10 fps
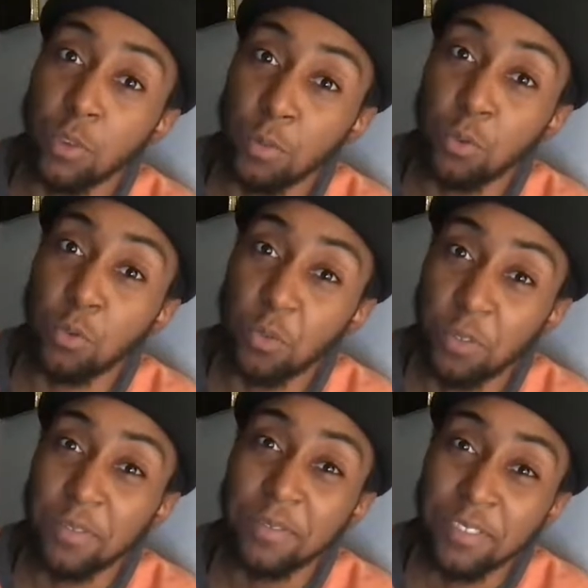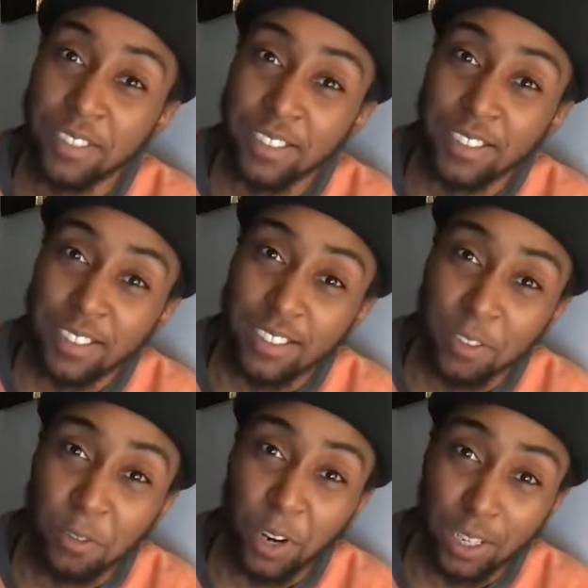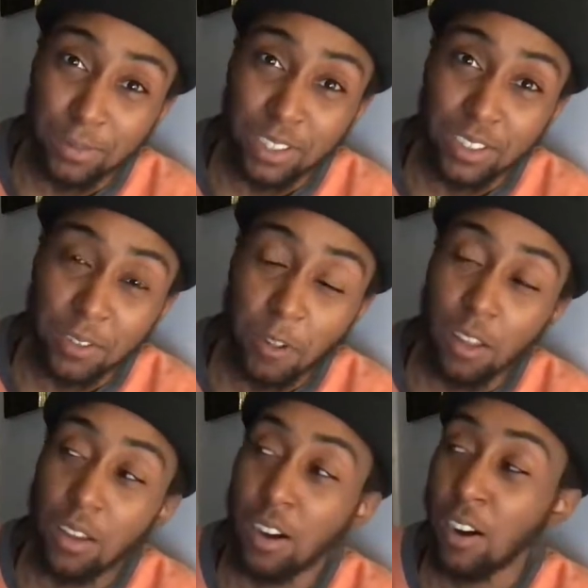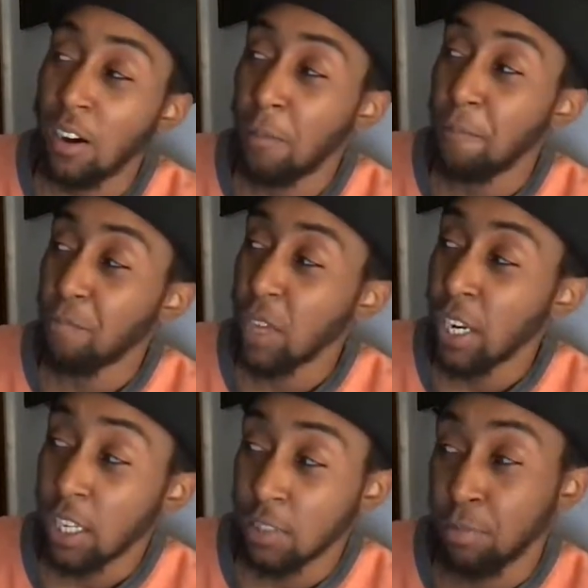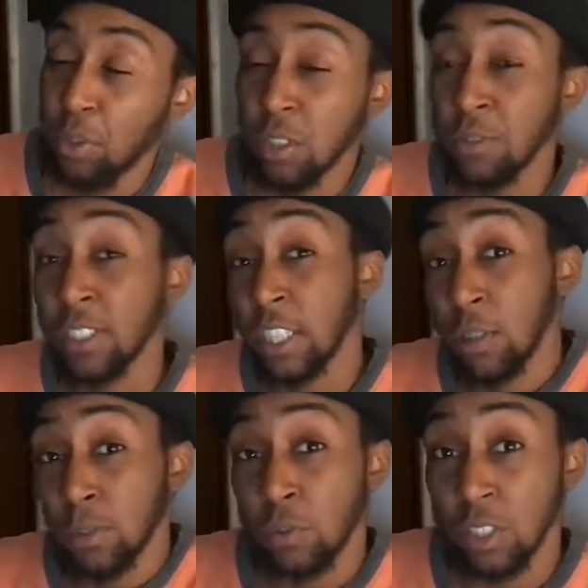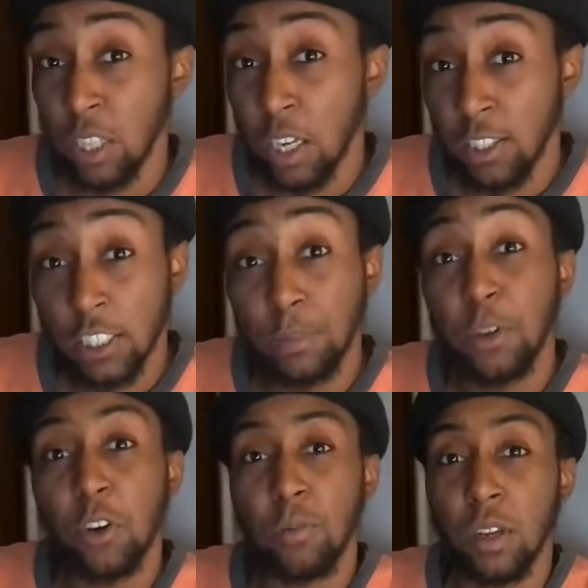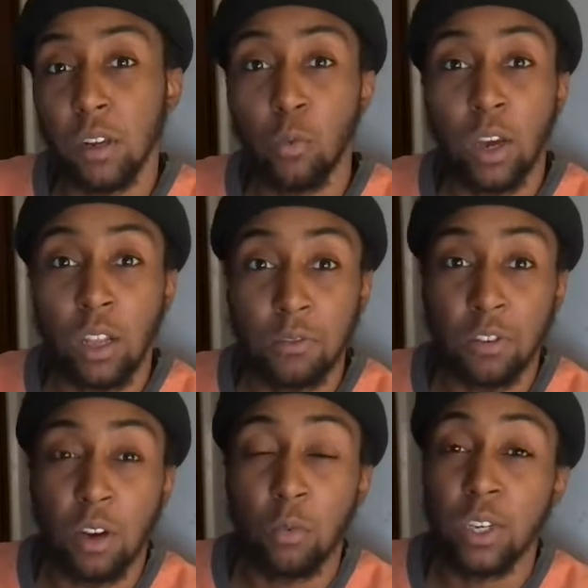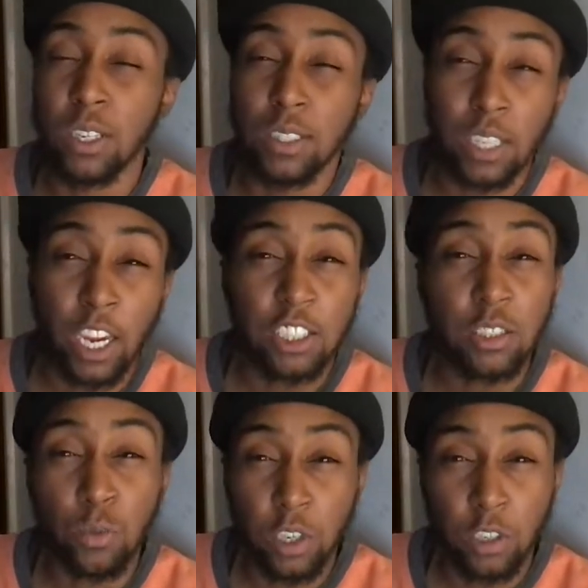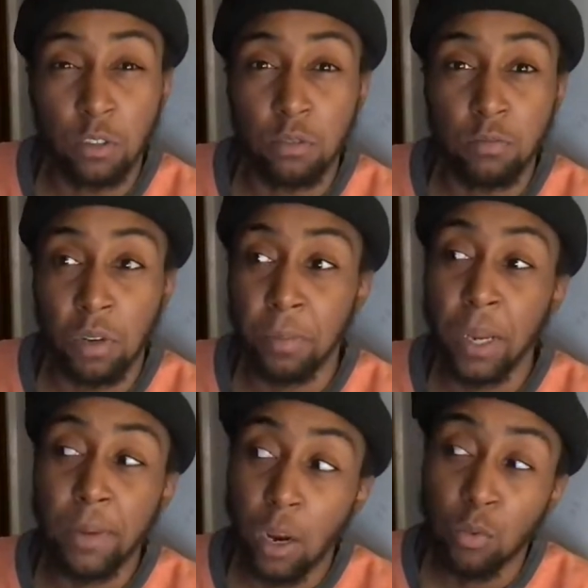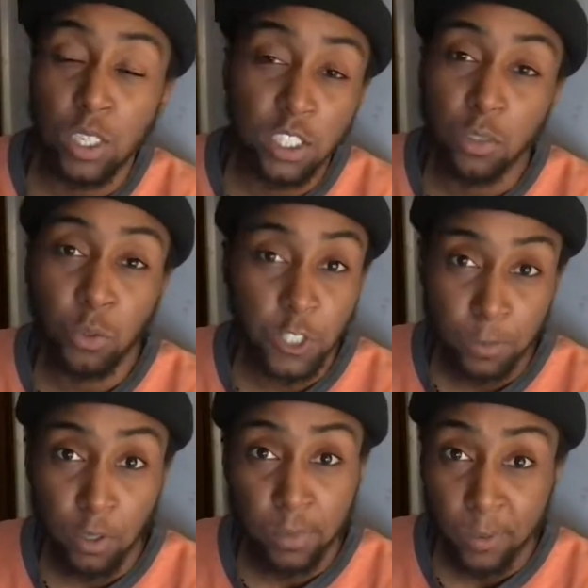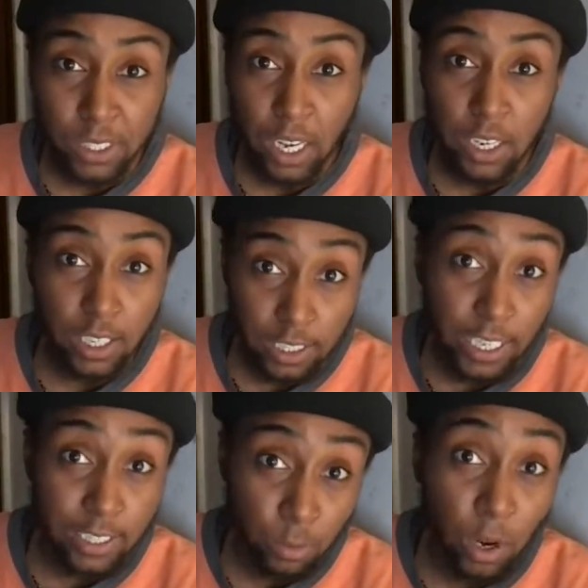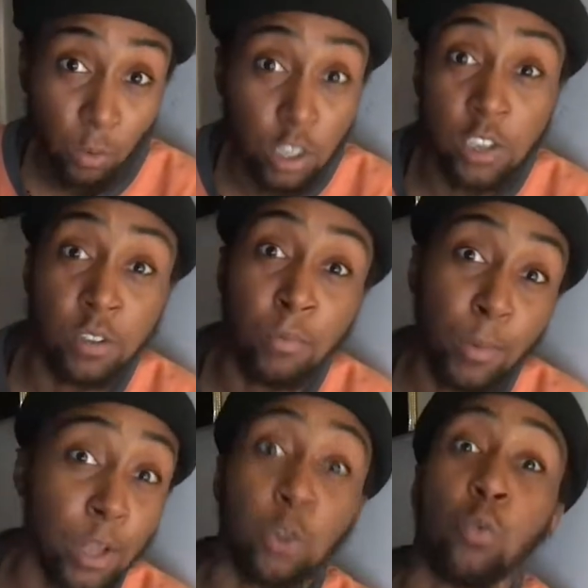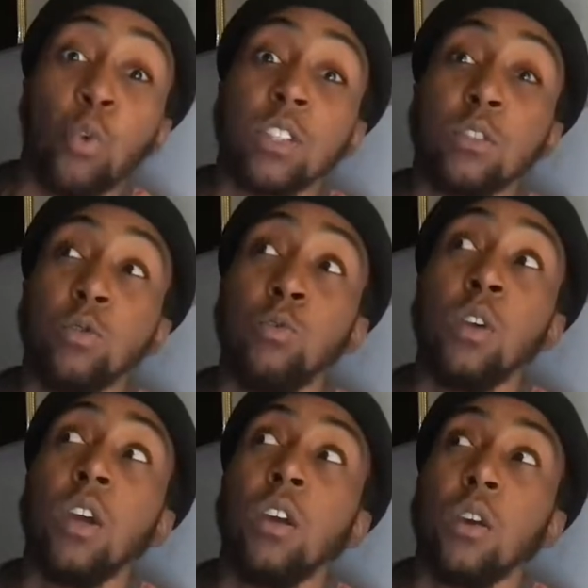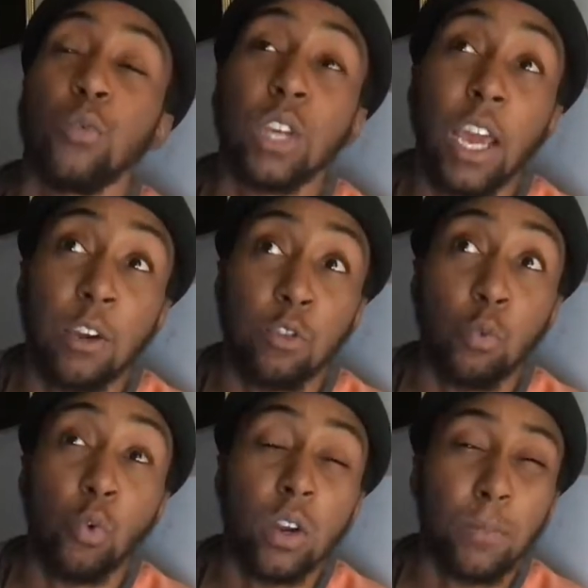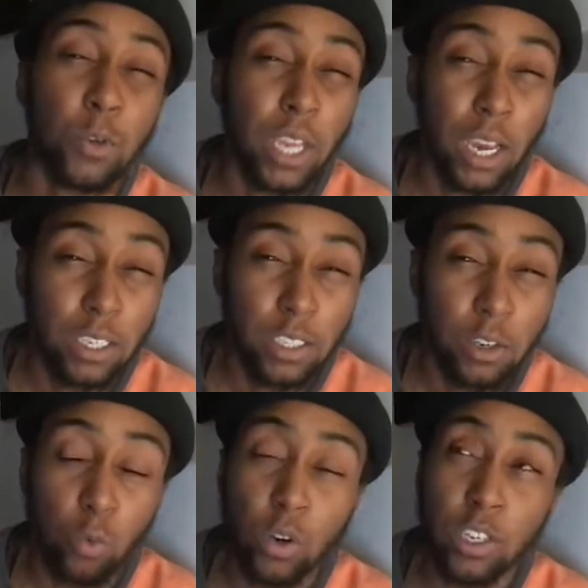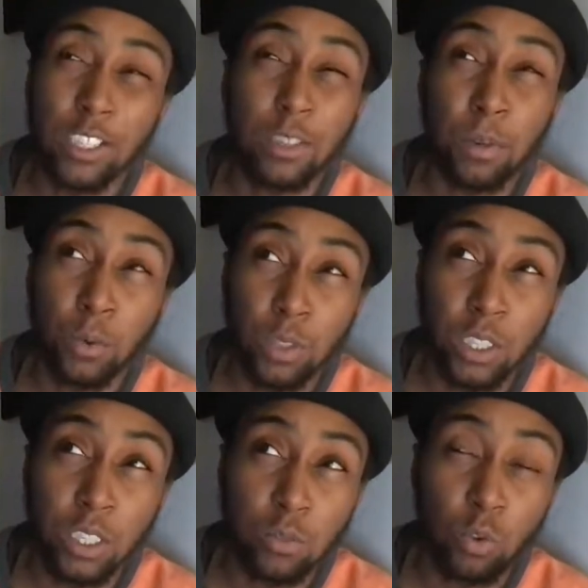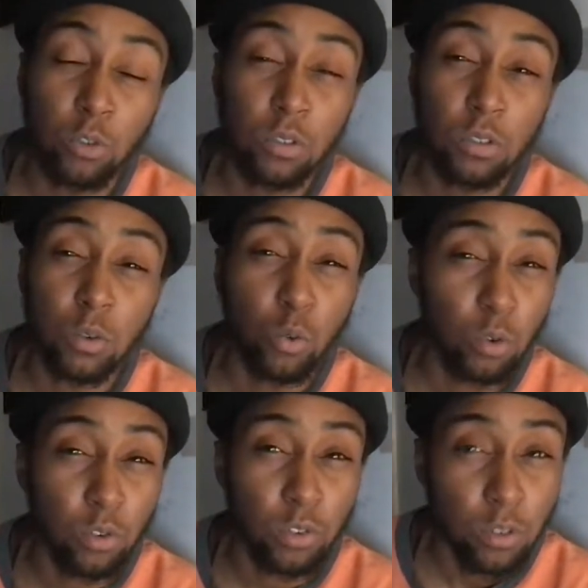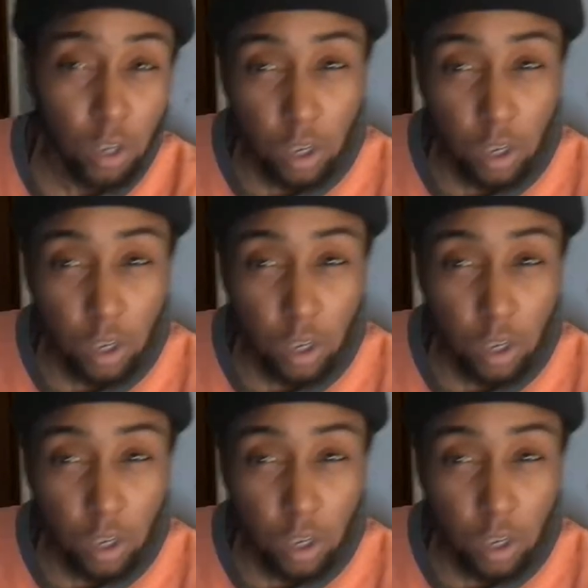remove the frames. Um, and I can put different setups on the skate and experiment while I figure out what it is I actually want to do. But maybe I really just want to experiment with skating and that's what I want to do. Maybe I don't want to rely on one modality or one discipline within roller roller